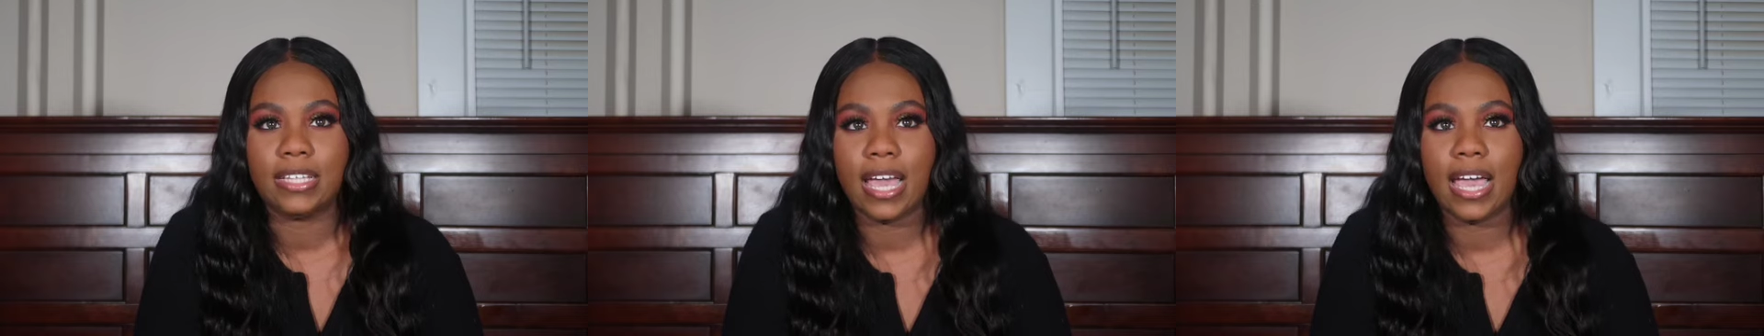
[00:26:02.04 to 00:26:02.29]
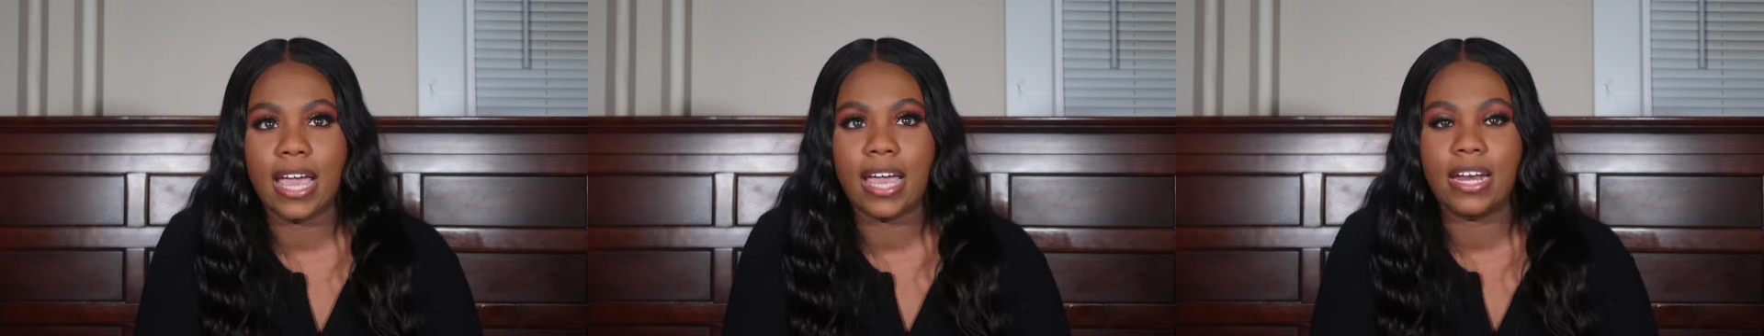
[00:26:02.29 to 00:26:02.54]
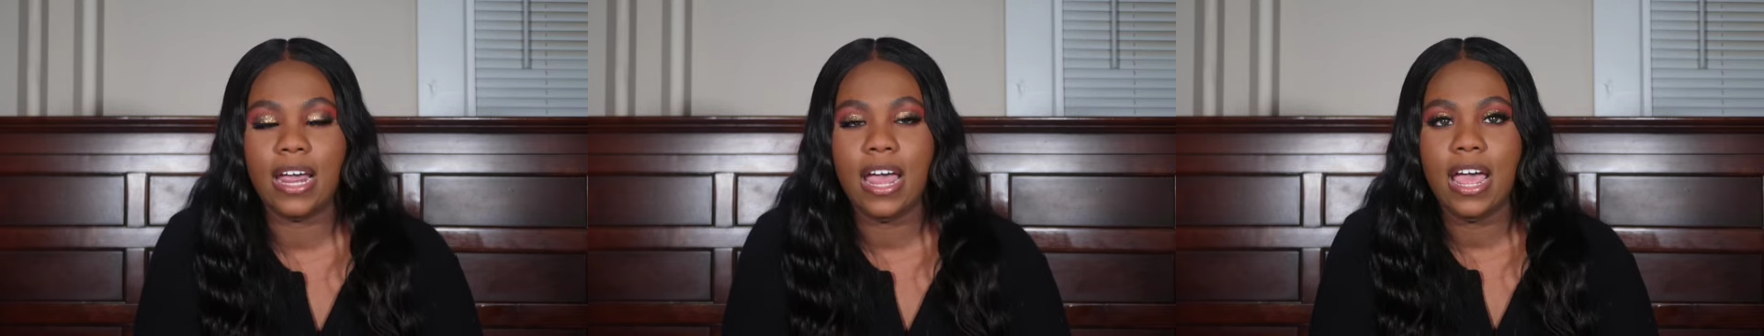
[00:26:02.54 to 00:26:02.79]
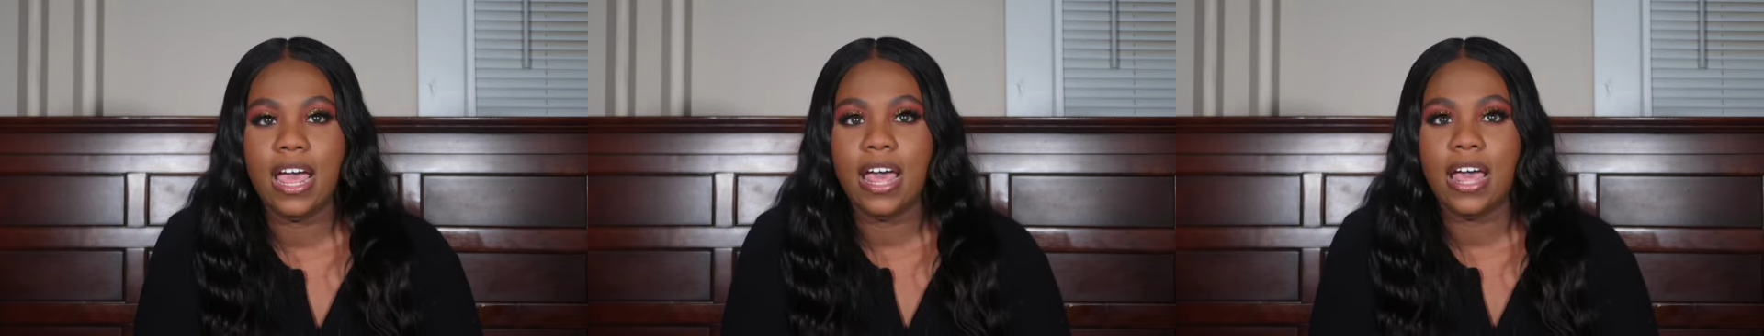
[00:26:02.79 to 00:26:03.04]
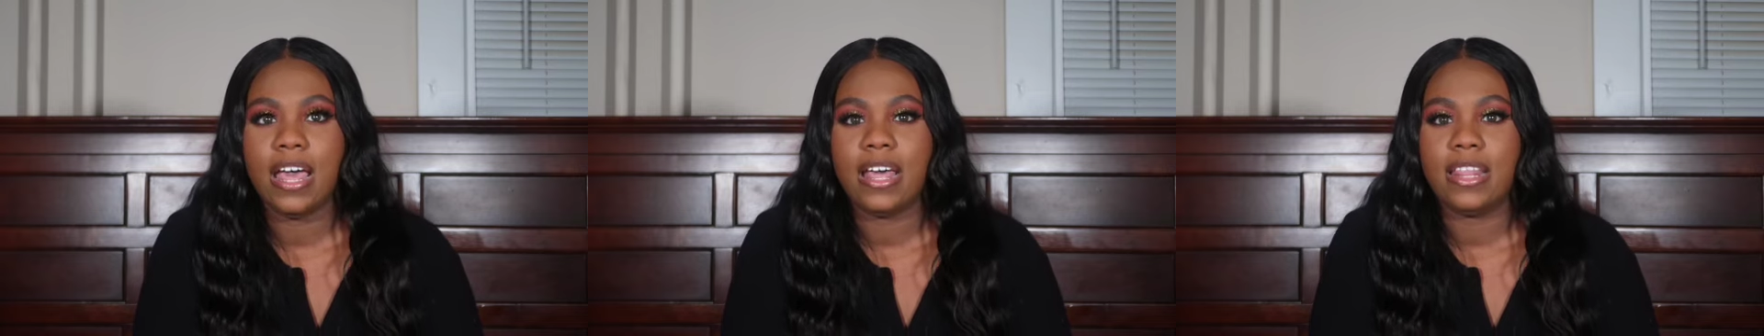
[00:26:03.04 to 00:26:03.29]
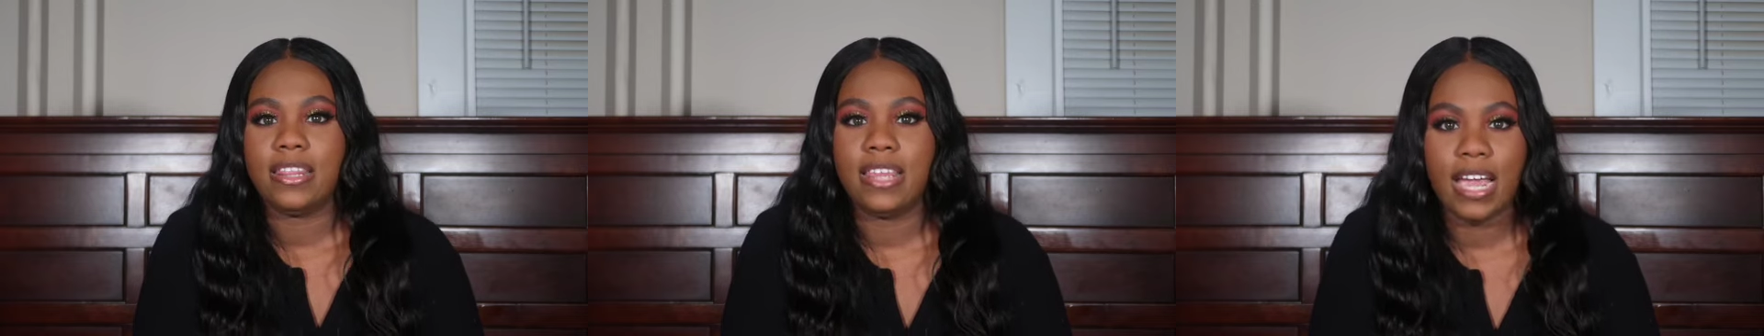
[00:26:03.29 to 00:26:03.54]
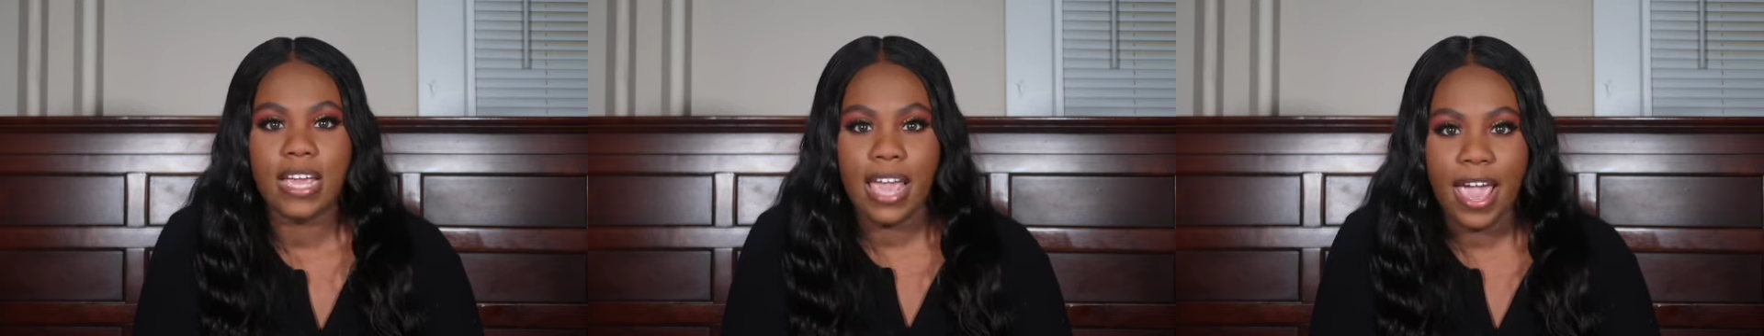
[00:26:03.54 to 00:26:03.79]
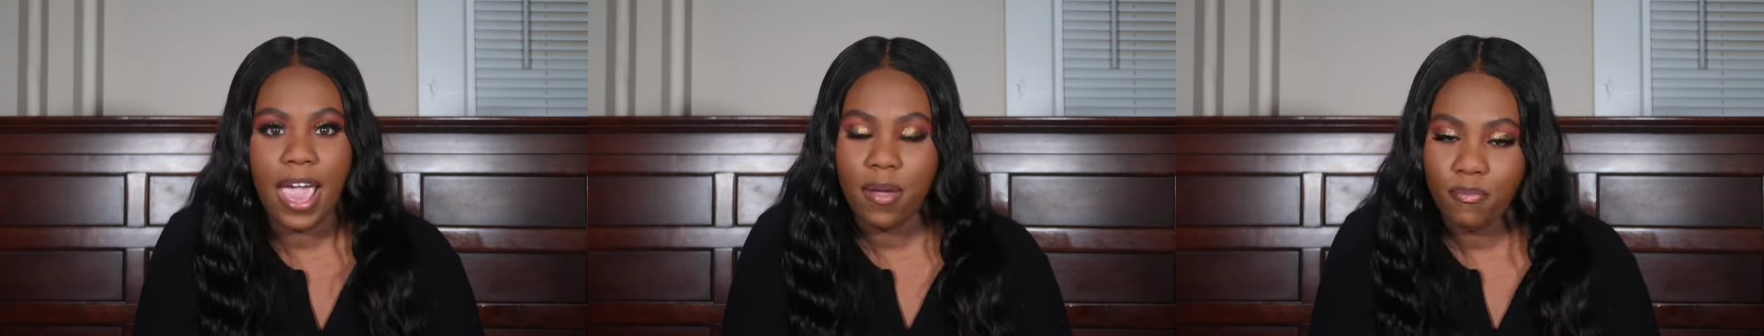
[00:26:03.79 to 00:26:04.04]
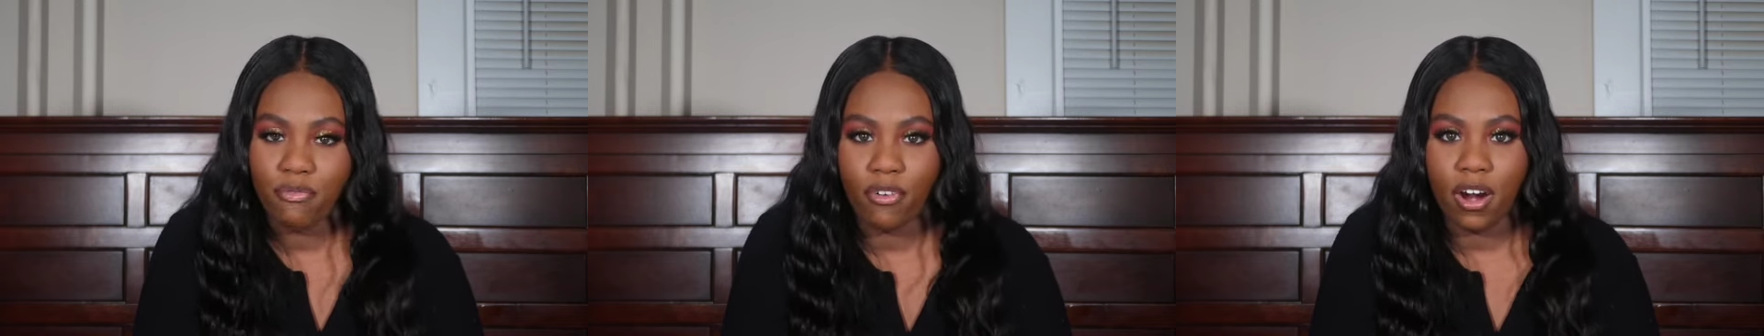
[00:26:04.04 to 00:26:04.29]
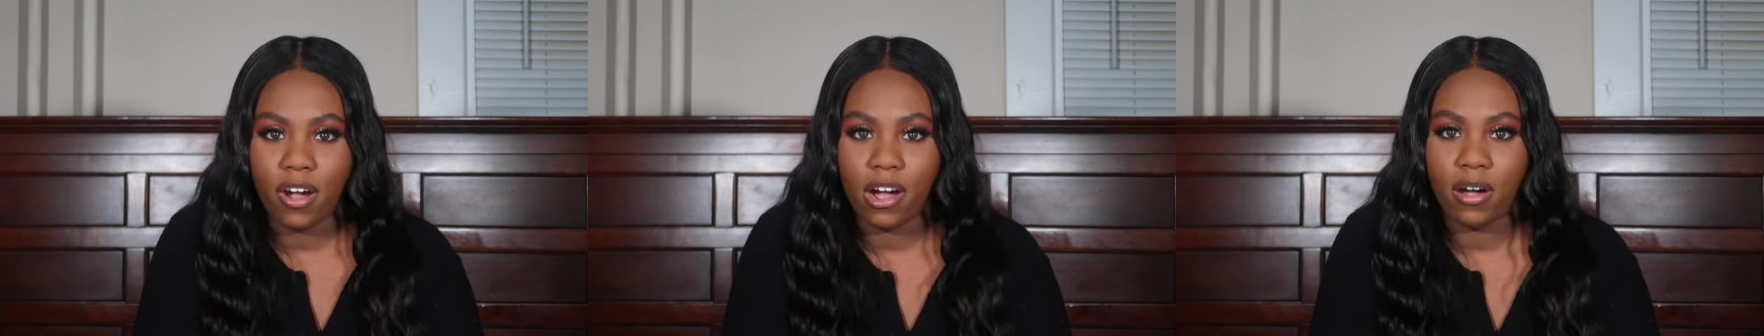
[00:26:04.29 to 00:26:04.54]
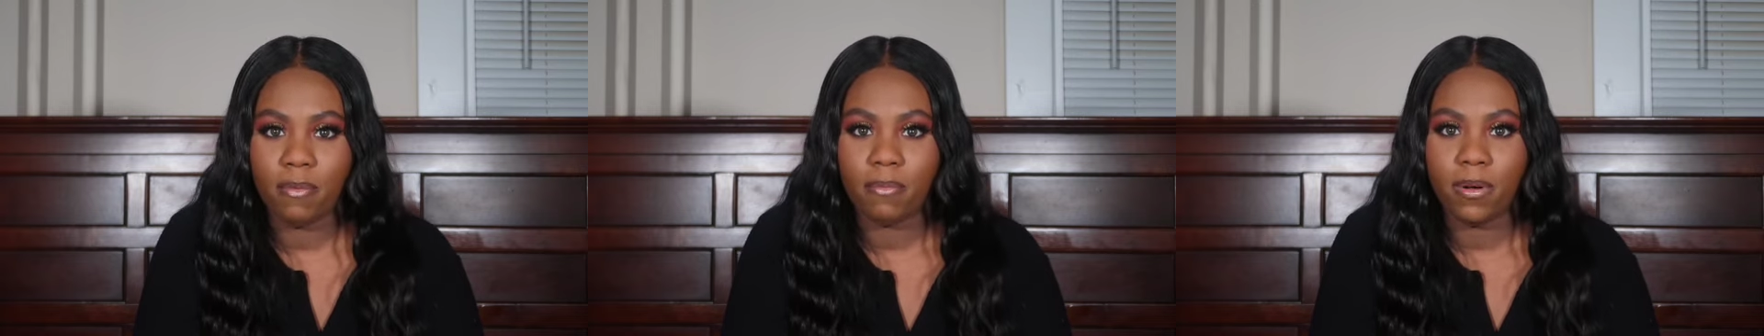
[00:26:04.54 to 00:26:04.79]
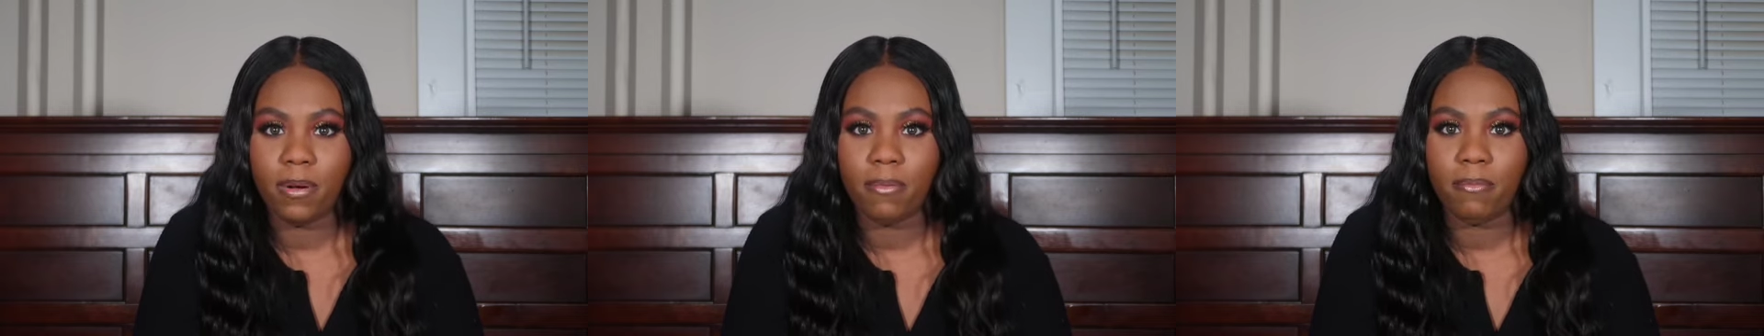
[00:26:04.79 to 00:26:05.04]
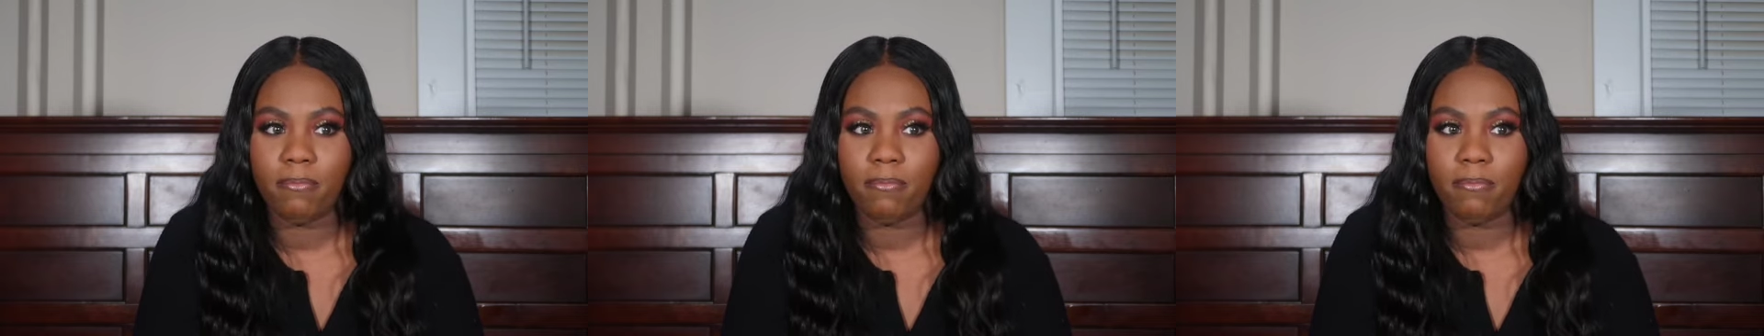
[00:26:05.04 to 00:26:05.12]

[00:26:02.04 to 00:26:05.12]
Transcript: that that came from